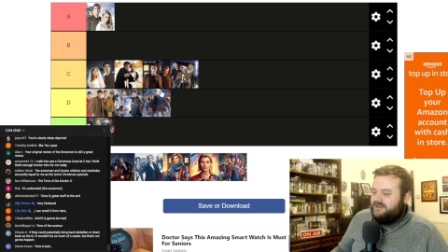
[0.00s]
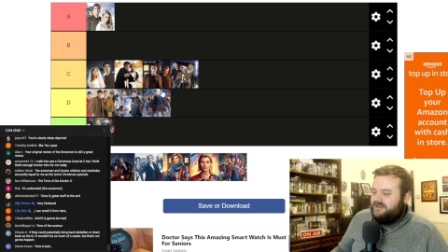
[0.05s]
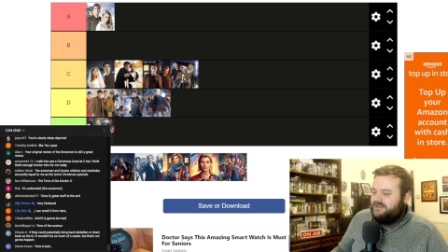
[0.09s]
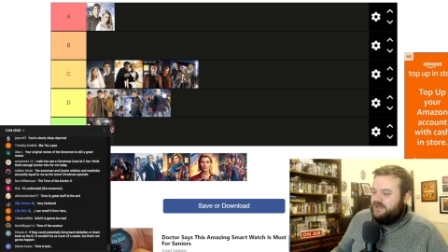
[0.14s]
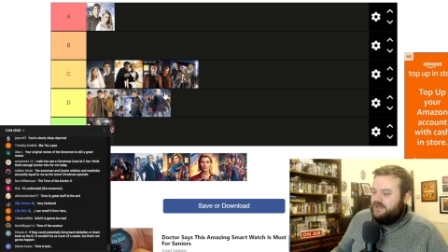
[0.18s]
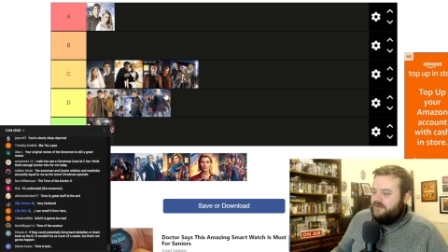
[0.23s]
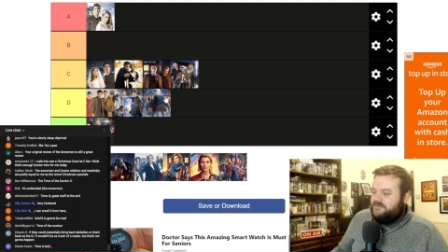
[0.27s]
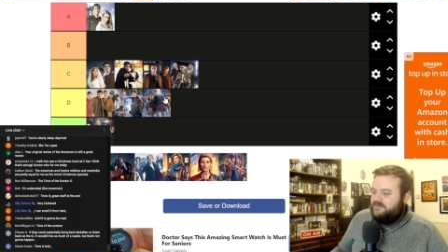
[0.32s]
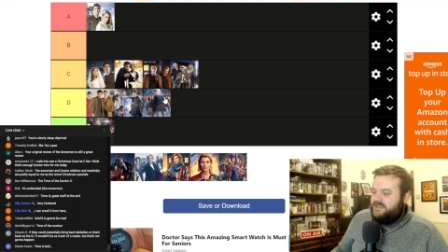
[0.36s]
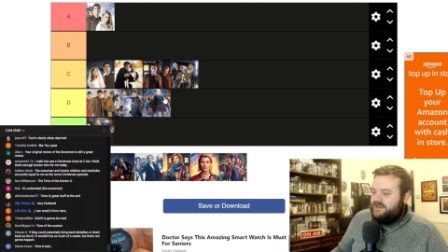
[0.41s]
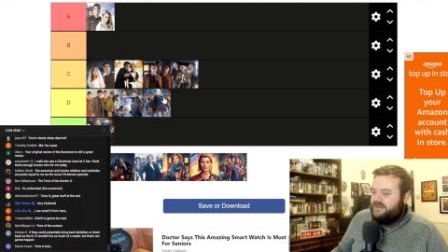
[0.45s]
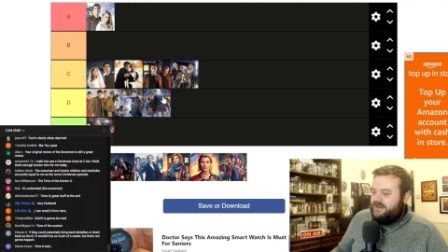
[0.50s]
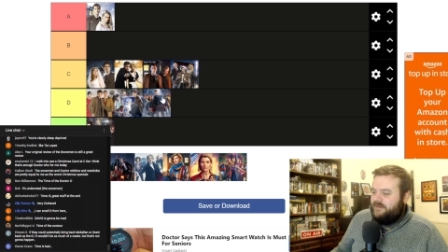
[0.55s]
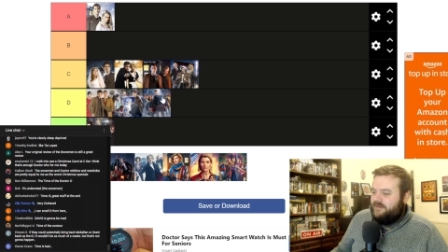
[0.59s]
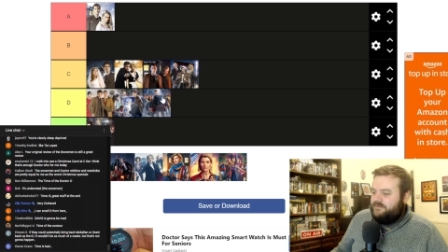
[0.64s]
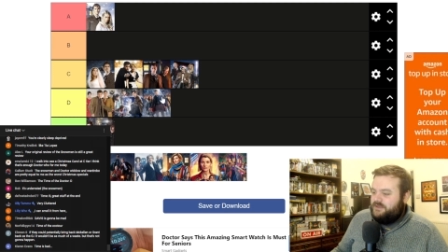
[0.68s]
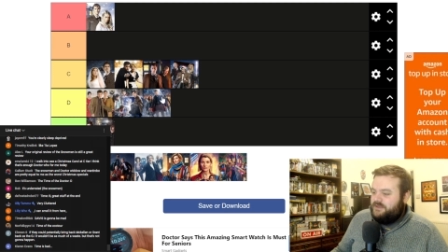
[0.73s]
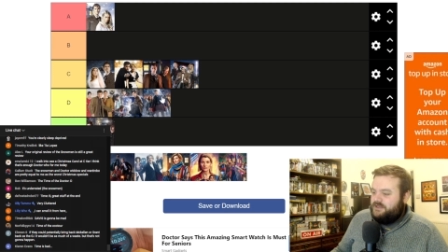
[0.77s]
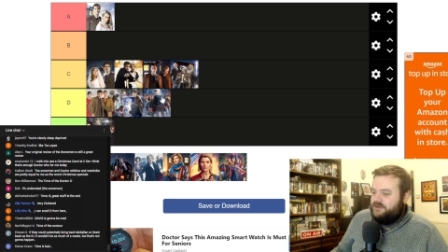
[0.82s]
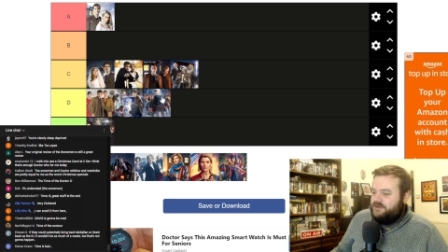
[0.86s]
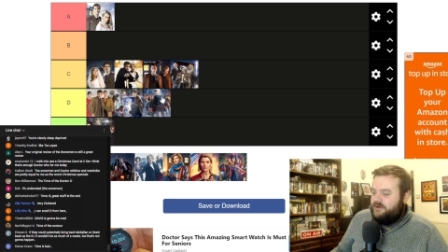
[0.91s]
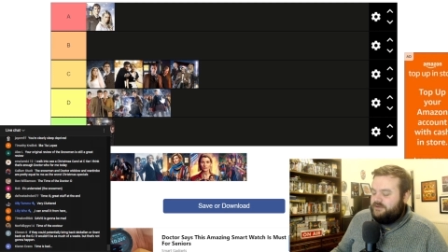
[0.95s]
idea of the
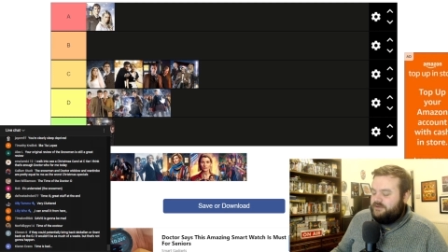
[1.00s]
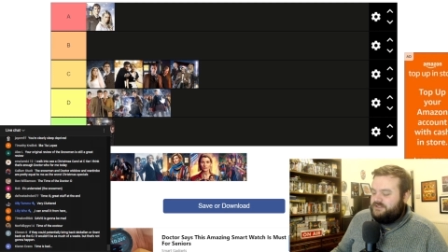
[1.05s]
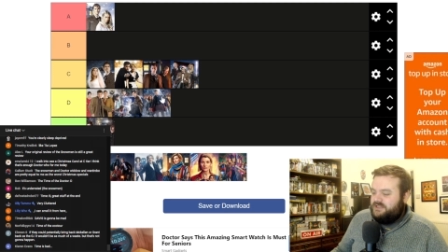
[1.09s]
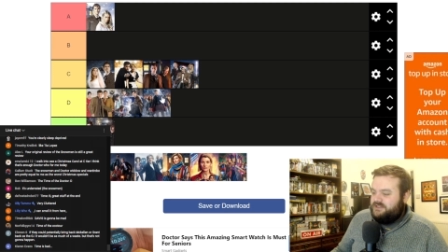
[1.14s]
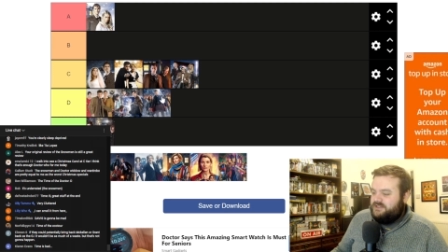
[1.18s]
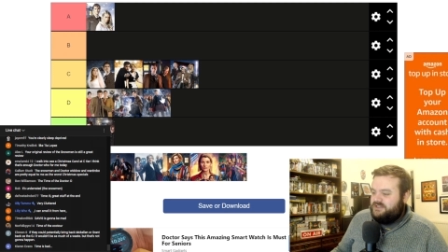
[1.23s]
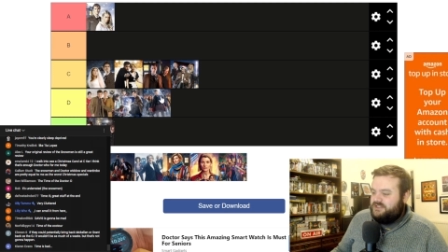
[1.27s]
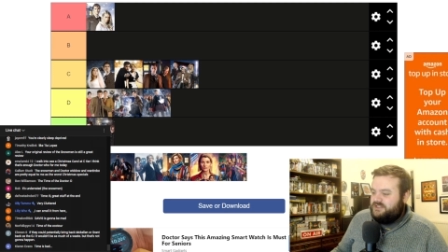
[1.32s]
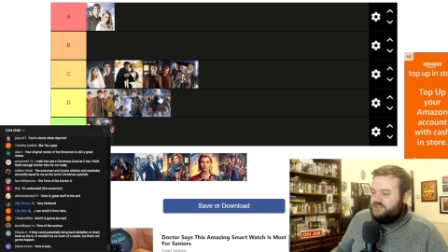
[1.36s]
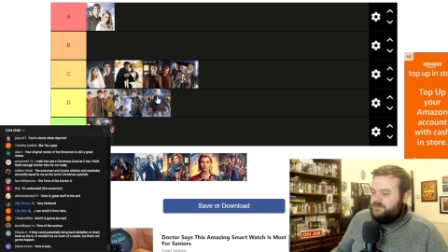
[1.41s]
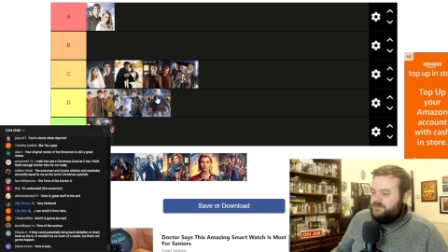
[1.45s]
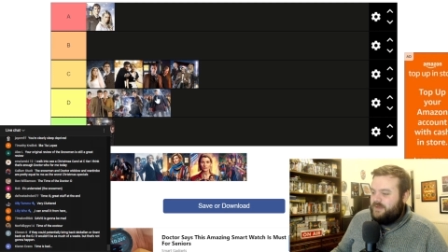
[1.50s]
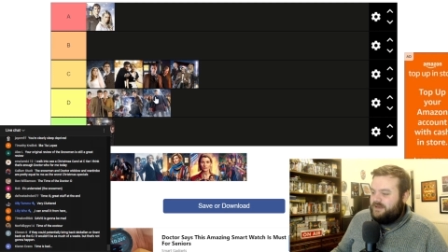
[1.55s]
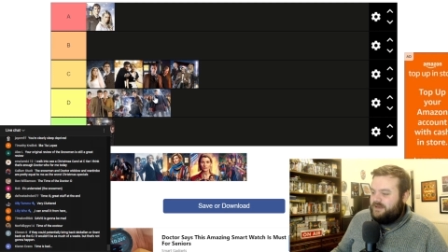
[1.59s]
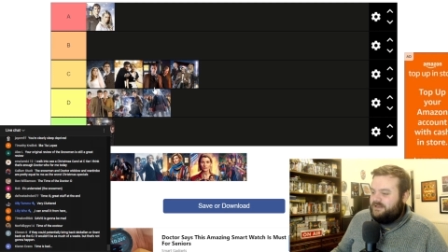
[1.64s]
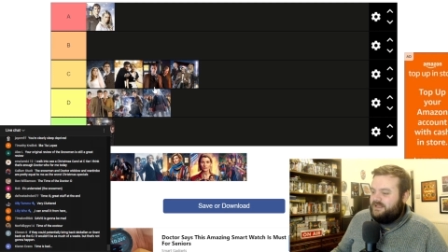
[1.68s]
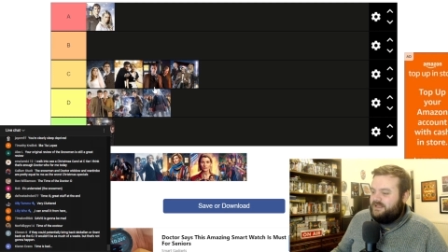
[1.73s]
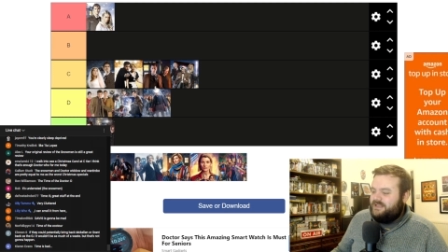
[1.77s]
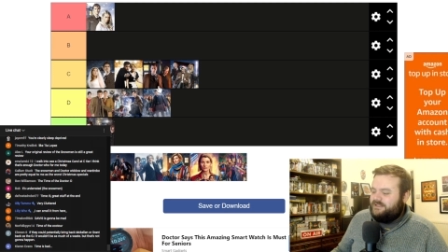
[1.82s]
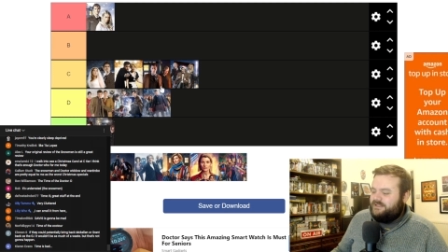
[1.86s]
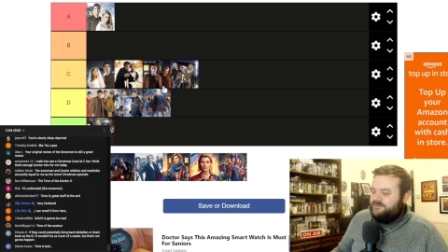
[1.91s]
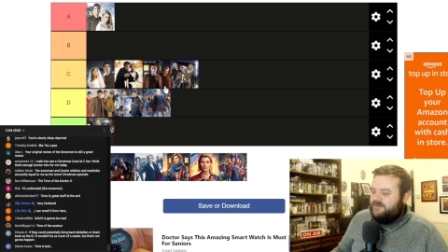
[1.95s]
Eleventh Doctor just
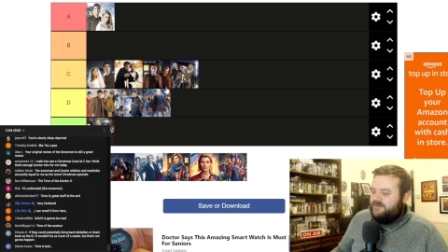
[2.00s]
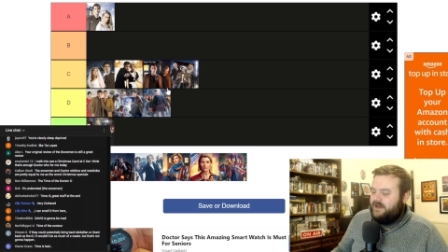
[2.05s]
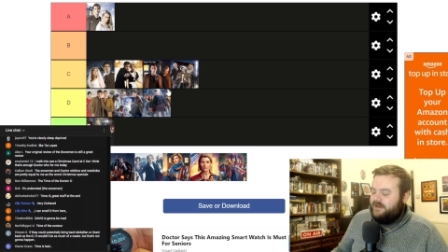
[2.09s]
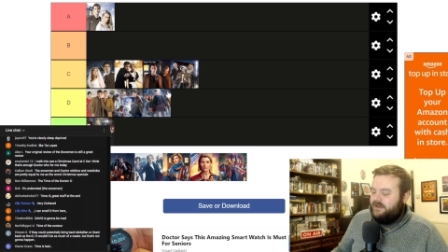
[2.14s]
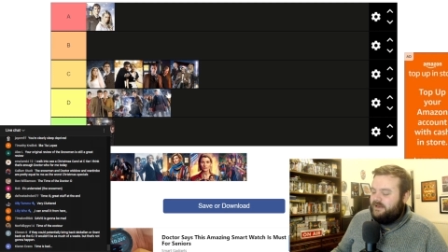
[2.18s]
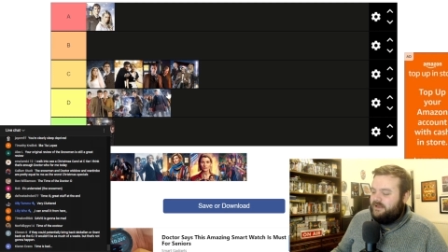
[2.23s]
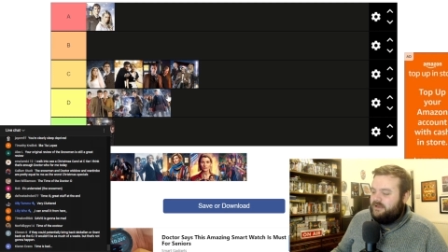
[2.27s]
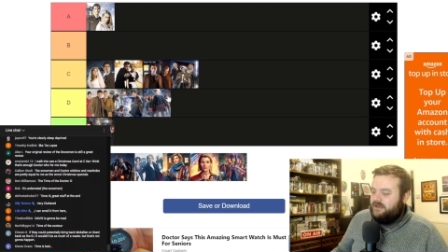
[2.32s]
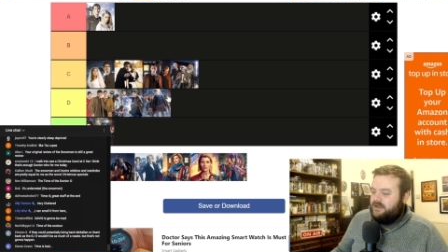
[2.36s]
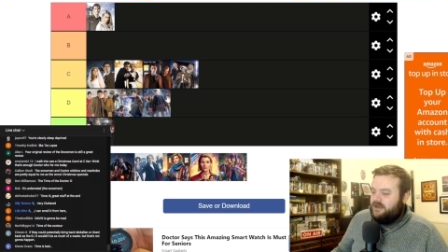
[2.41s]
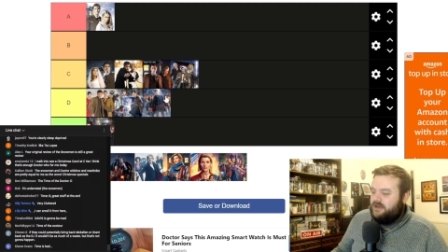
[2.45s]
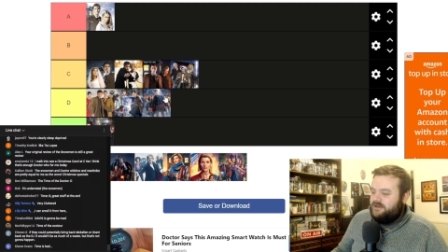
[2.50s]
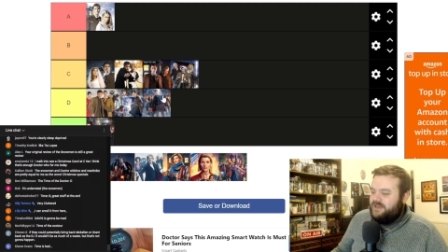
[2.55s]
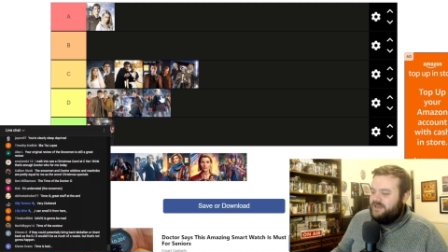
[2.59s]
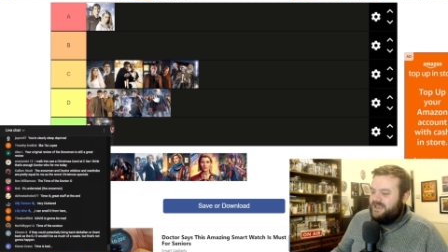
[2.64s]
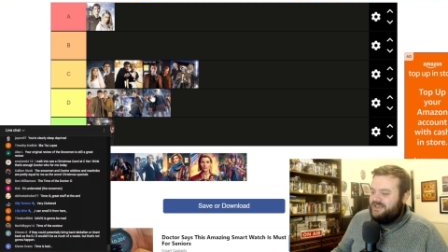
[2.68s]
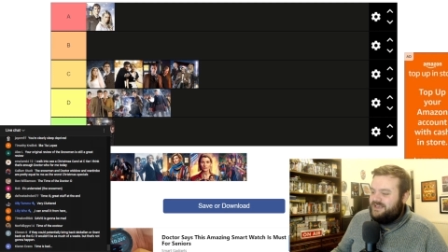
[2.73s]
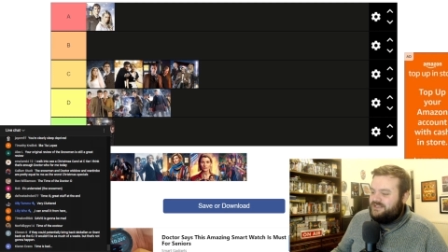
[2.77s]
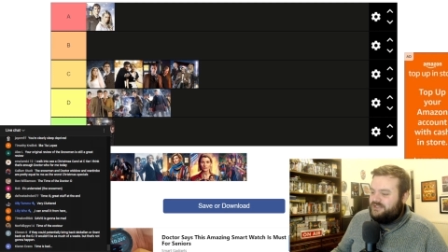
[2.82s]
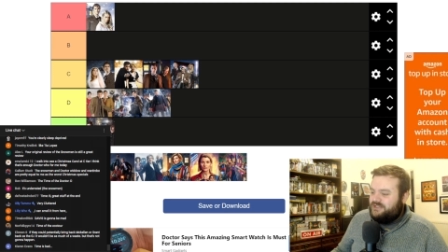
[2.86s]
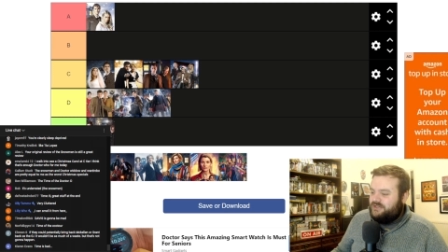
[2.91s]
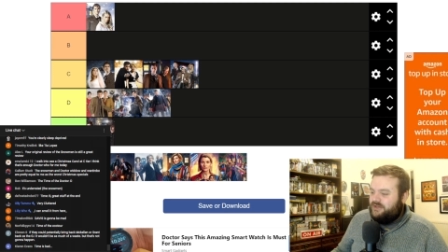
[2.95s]
spending his final
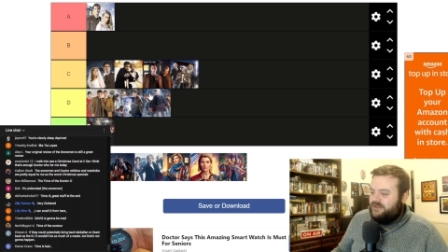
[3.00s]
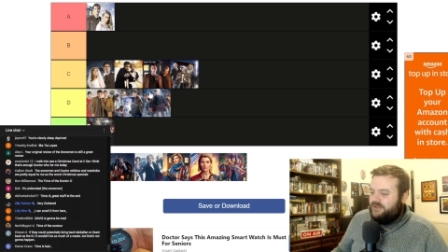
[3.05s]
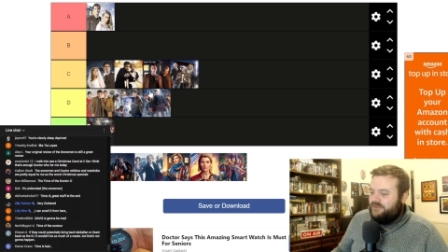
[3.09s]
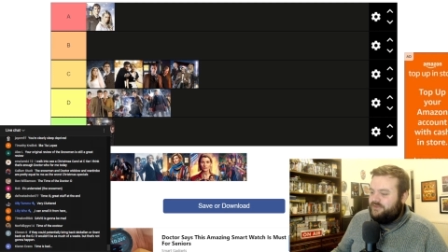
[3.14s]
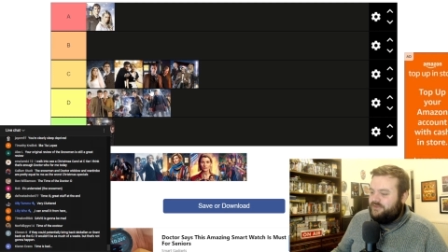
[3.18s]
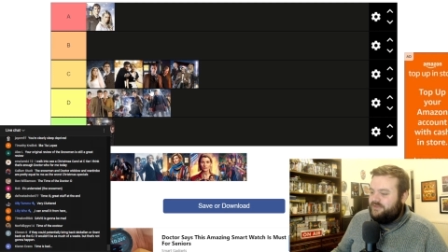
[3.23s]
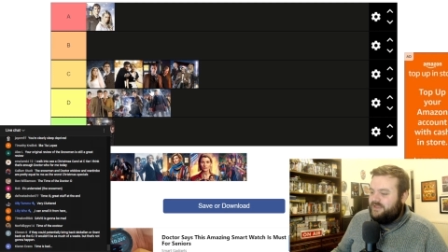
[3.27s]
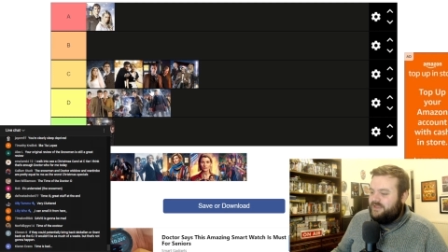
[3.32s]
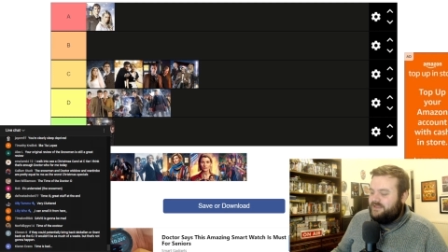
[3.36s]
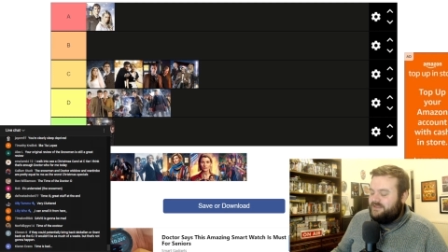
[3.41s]
incarnation on